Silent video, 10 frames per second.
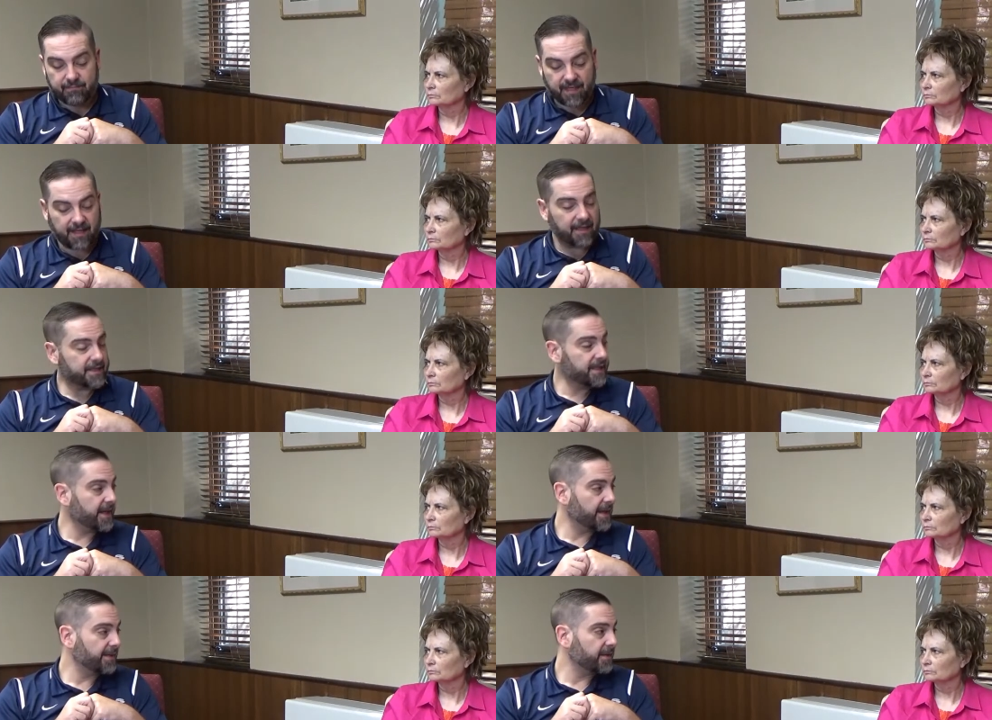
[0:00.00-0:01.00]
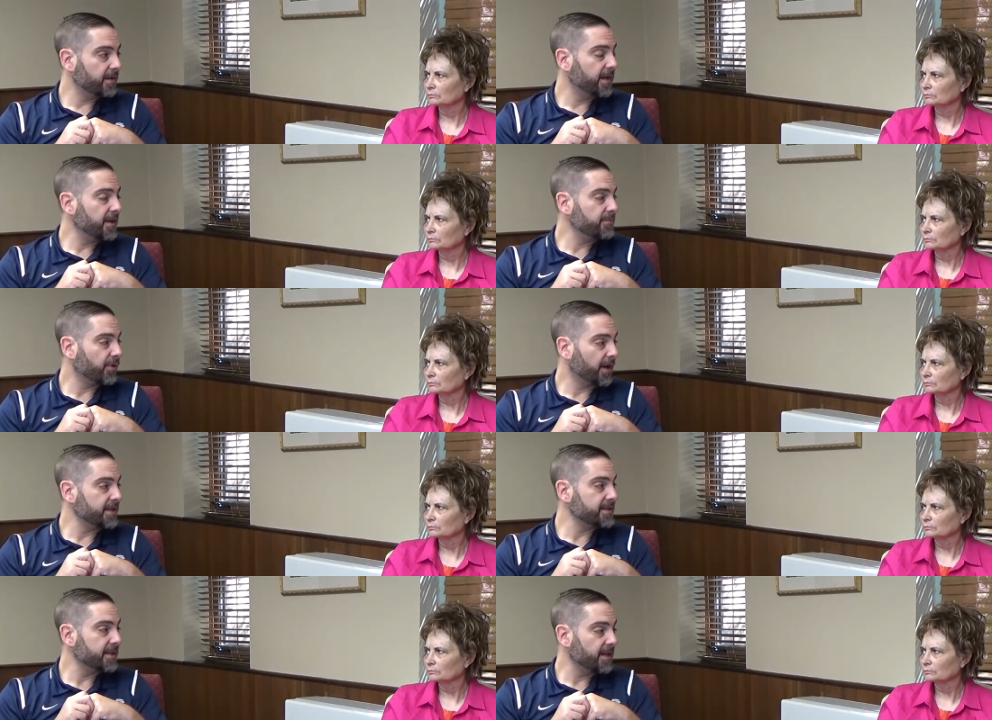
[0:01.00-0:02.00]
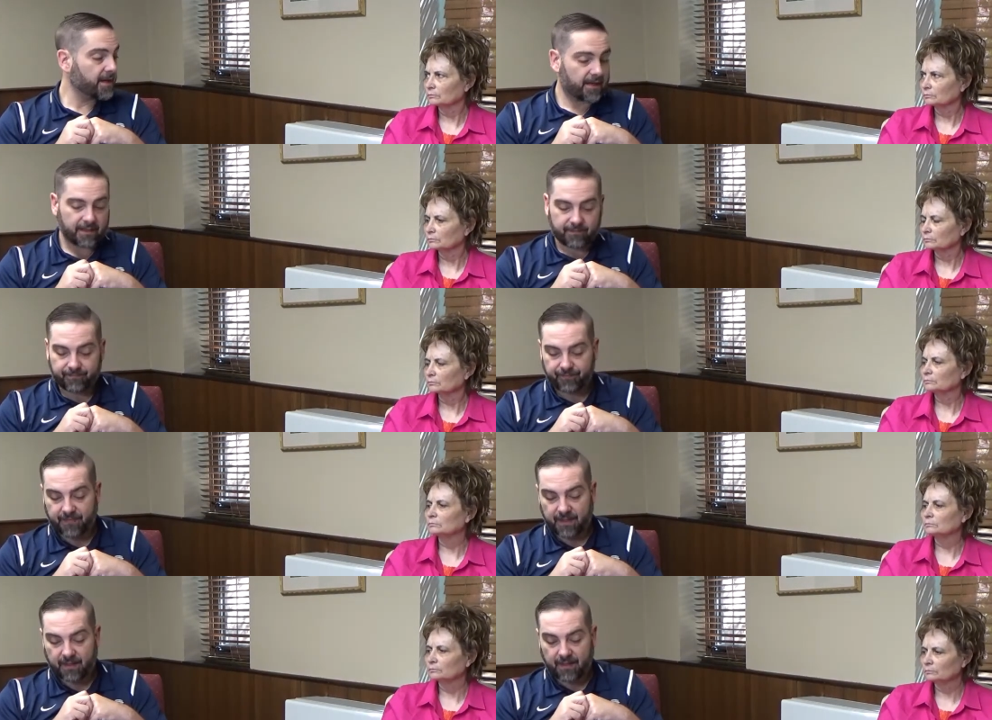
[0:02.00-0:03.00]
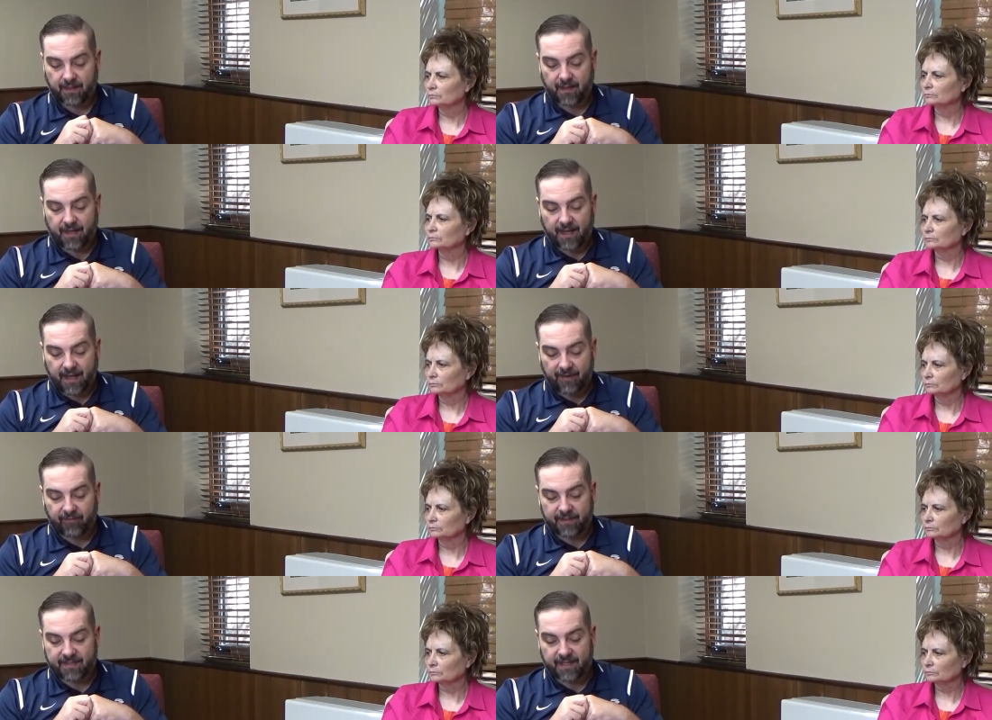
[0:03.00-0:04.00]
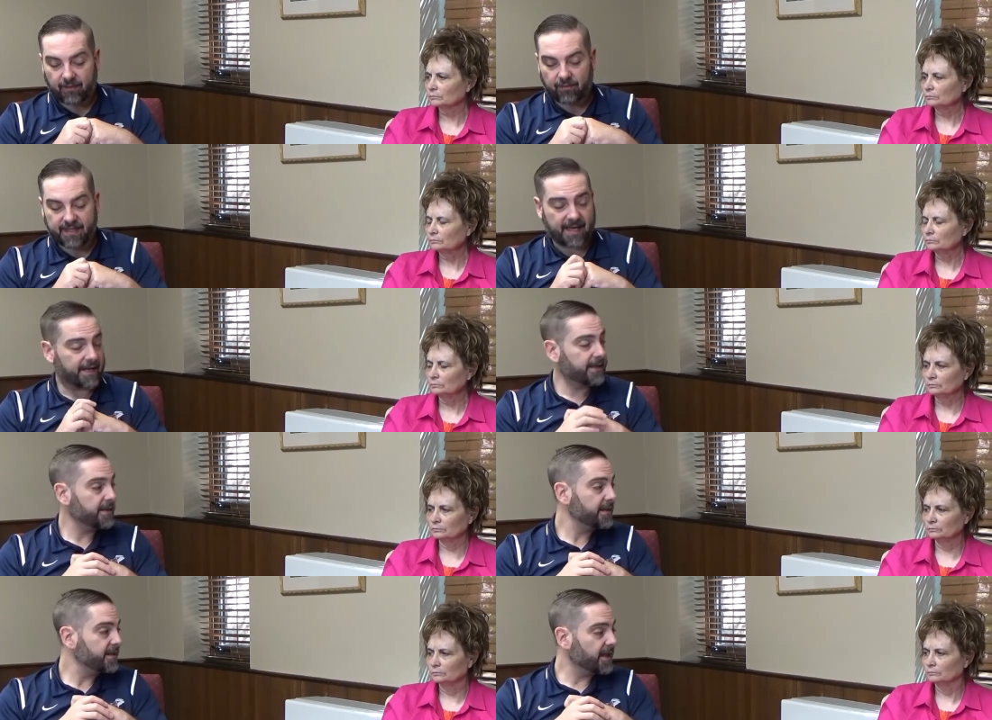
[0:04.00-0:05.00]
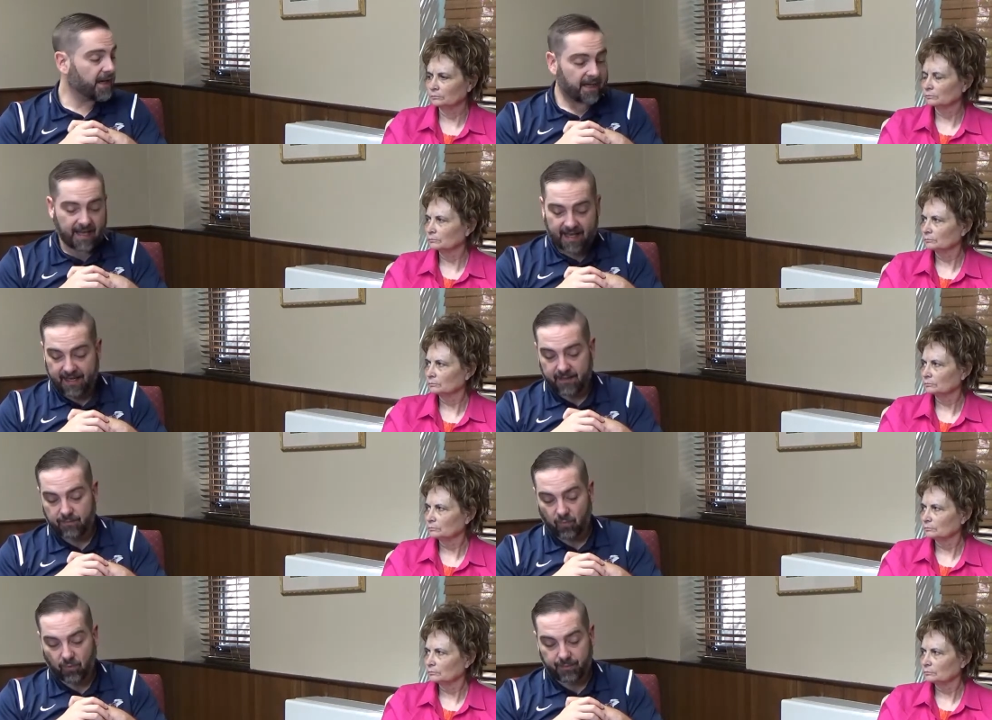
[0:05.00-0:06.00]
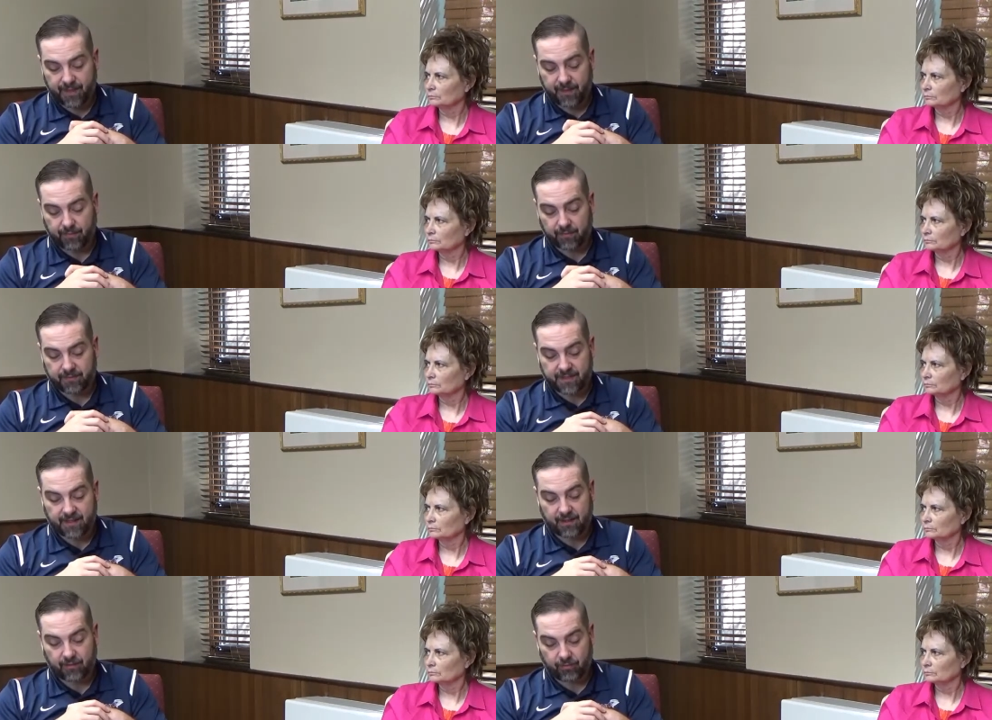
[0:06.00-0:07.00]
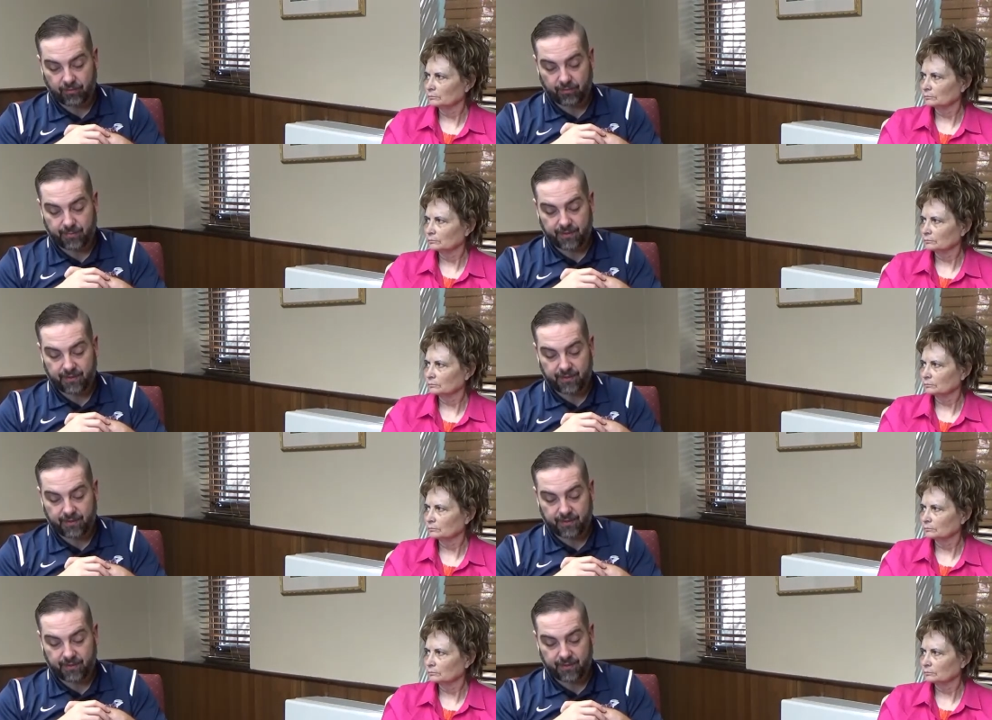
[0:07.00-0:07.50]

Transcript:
Speaker 1: being together and praising God. Mm -hmm. Every single day, God added more people to their group.